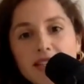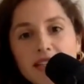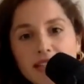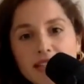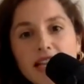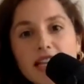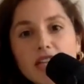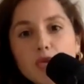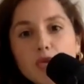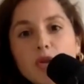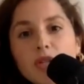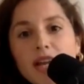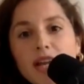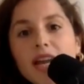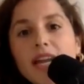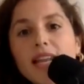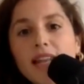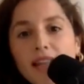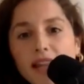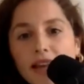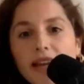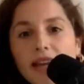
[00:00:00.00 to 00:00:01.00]
That's what I
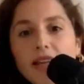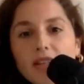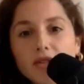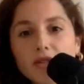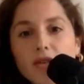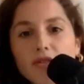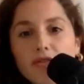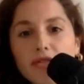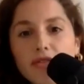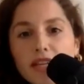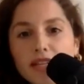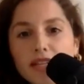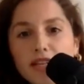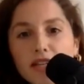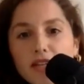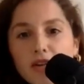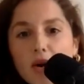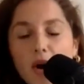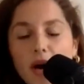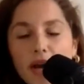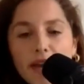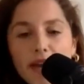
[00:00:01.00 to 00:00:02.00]
liked of it.
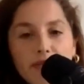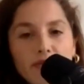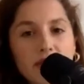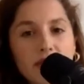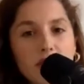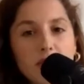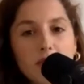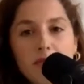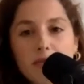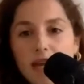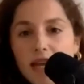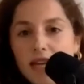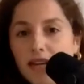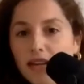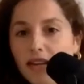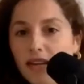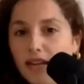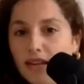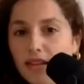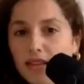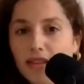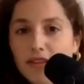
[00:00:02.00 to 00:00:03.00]
I have read
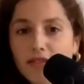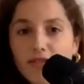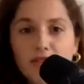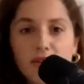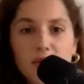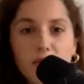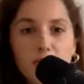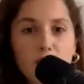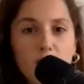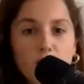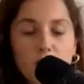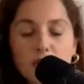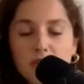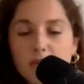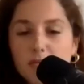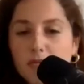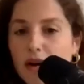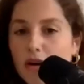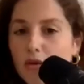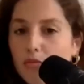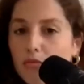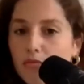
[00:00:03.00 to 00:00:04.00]
many different books
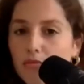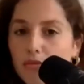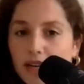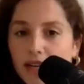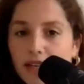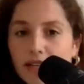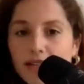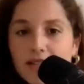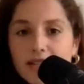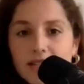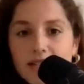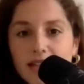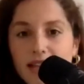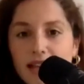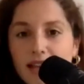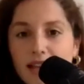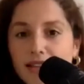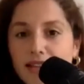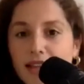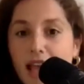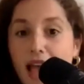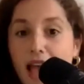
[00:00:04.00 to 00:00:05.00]
about
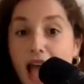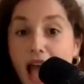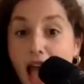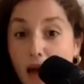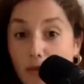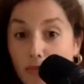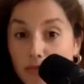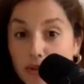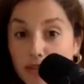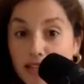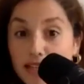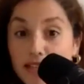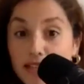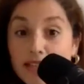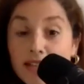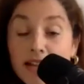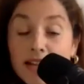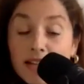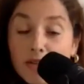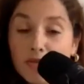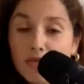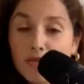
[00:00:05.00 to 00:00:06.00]
mindset, habits,
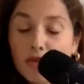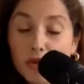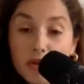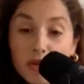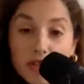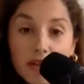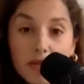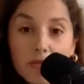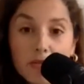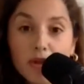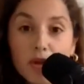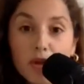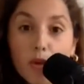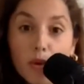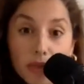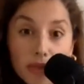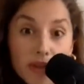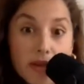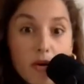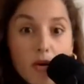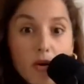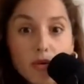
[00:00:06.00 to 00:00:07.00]
for example,
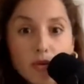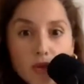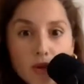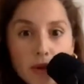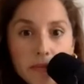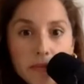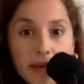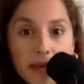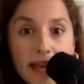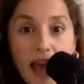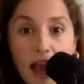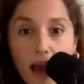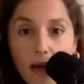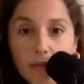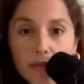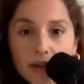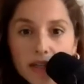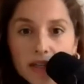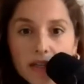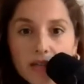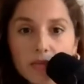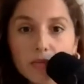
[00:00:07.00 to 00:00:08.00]
Atomic
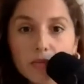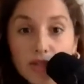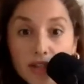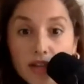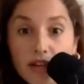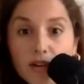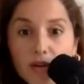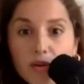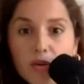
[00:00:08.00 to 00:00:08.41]
Habits, which I